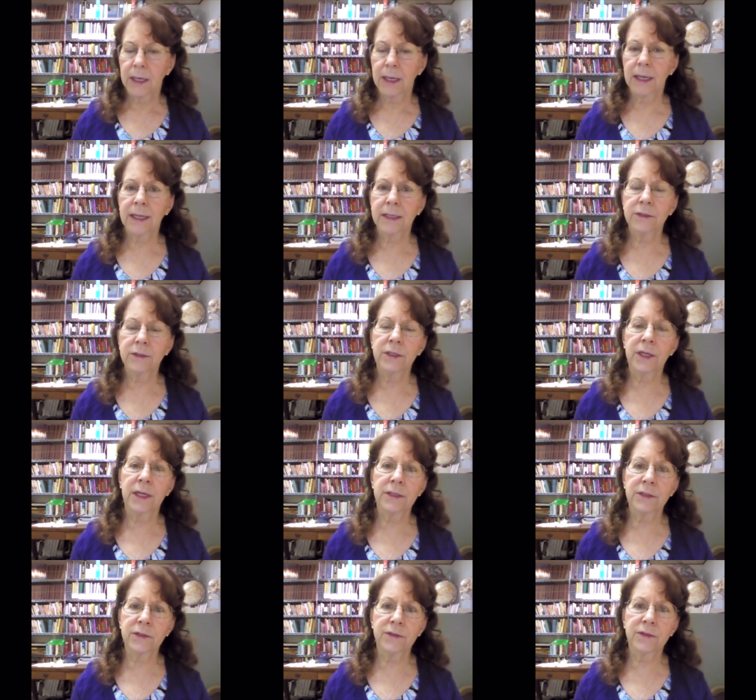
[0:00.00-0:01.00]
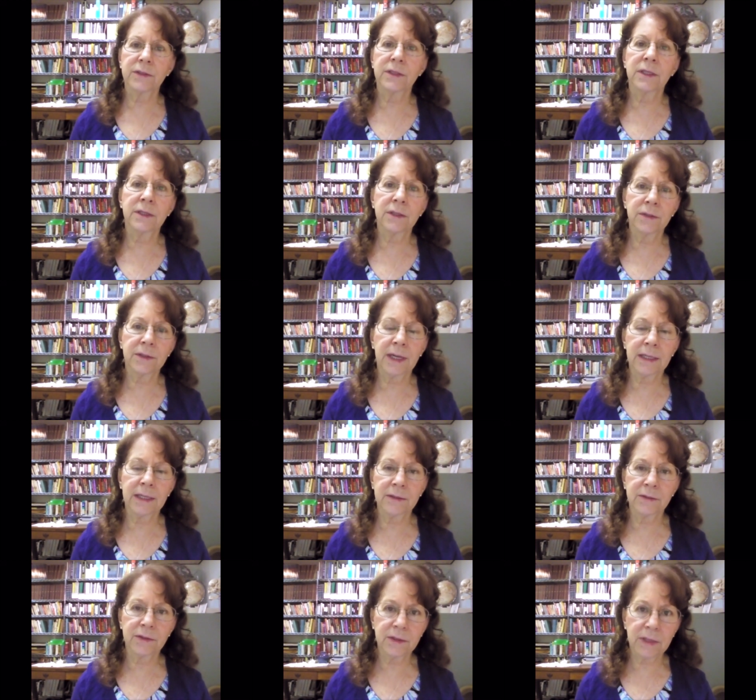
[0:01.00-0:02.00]
and changes in the
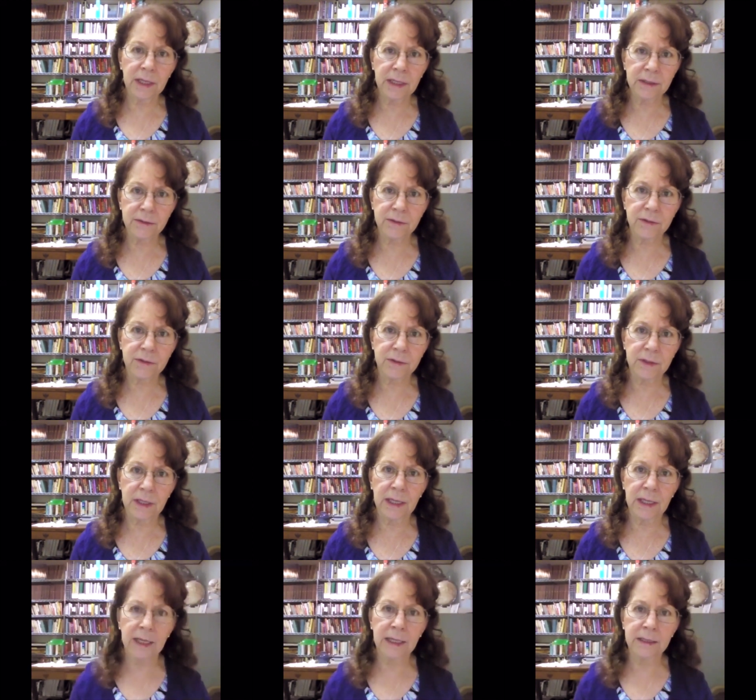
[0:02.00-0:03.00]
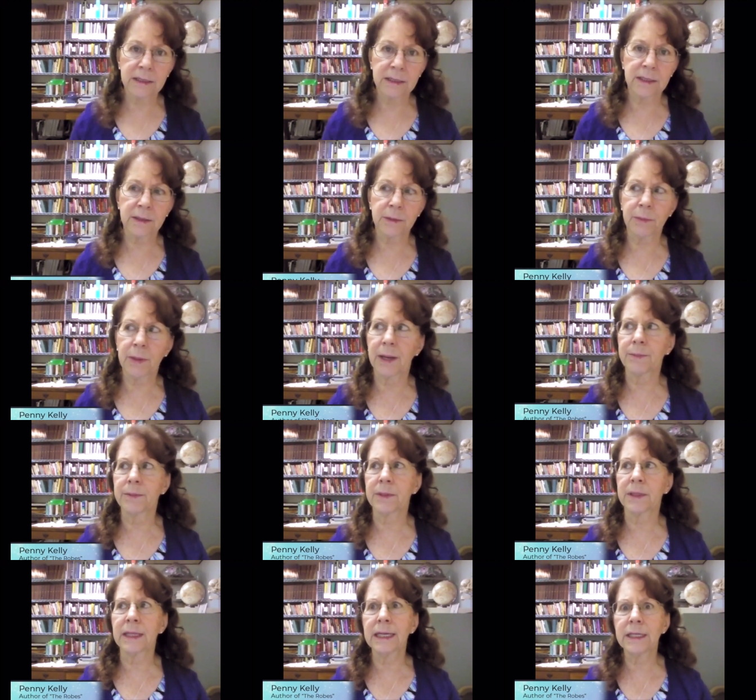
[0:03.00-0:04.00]
United States and in the
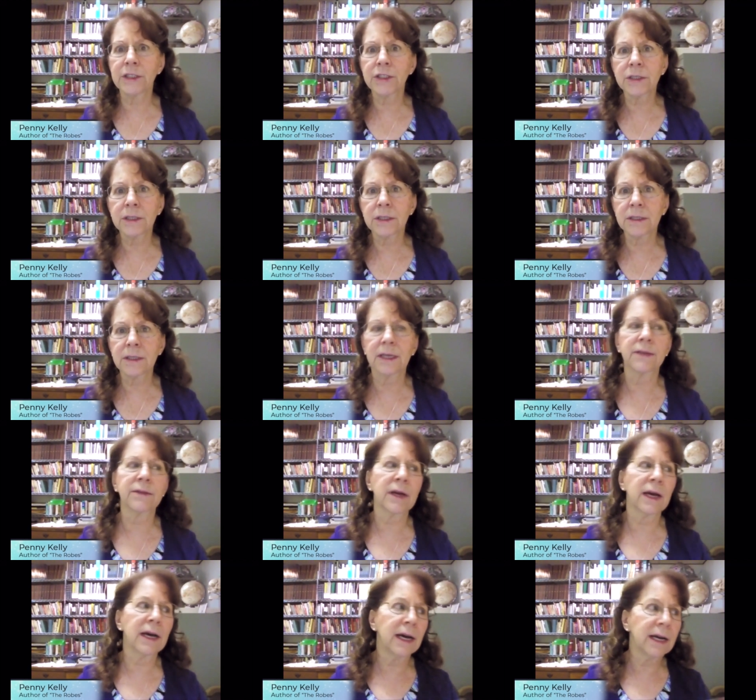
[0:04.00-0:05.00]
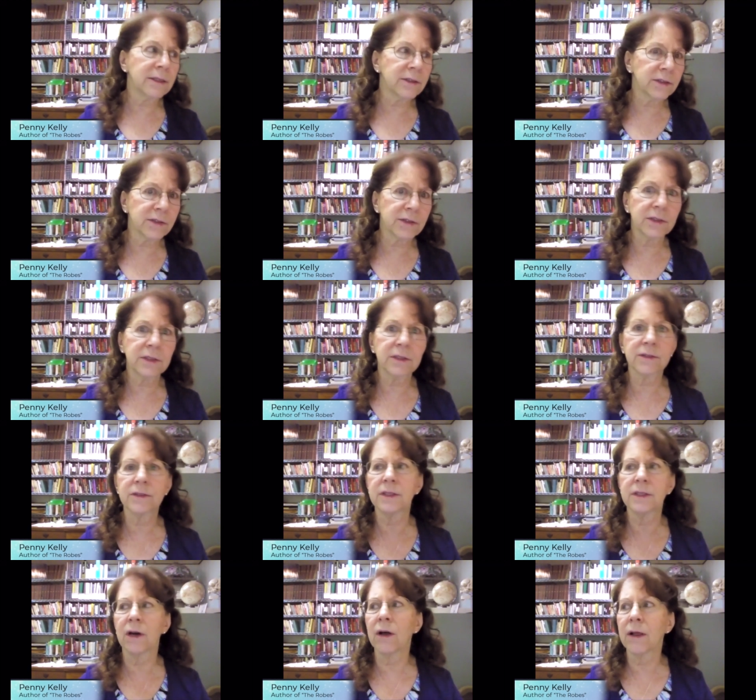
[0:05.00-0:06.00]
population, in the consciousness,
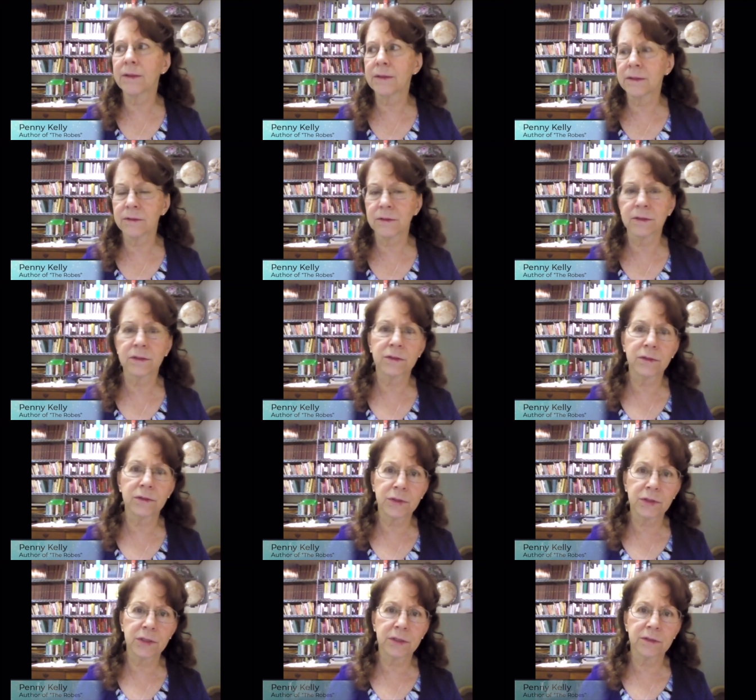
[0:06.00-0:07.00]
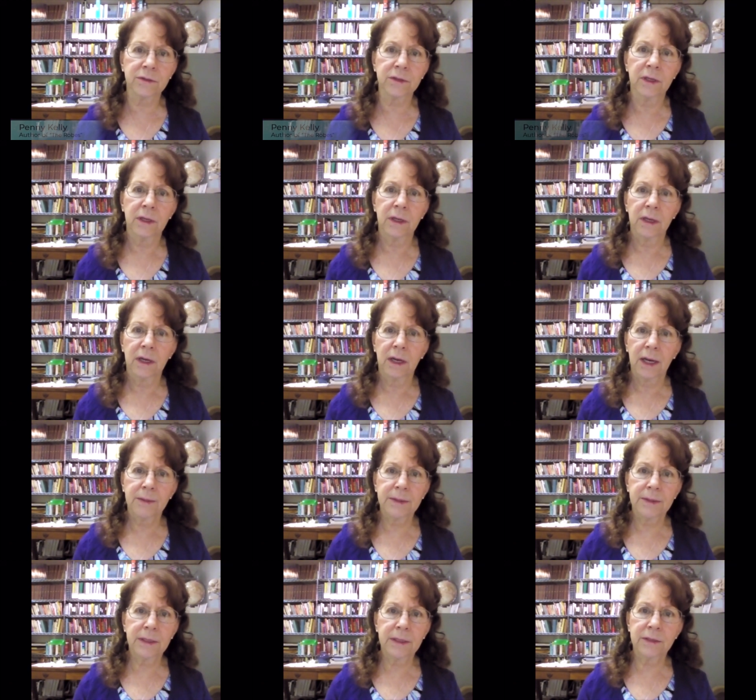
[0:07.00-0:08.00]
all the institutions. I
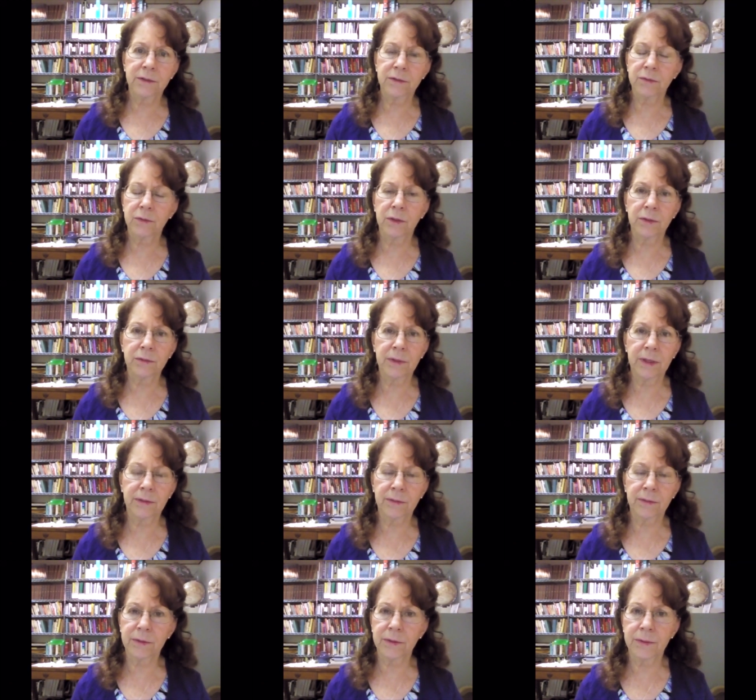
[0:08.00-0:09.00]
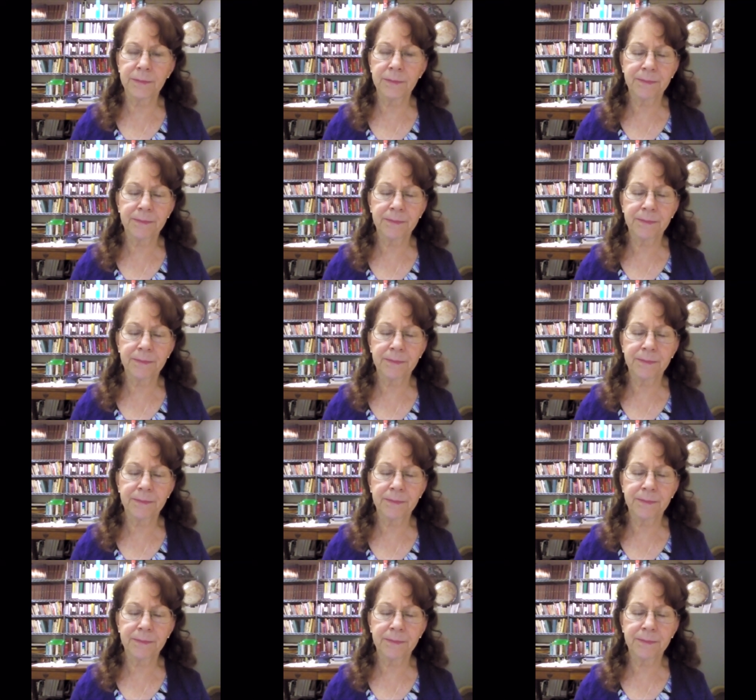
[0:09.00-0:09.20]
mean, they just rolled right through.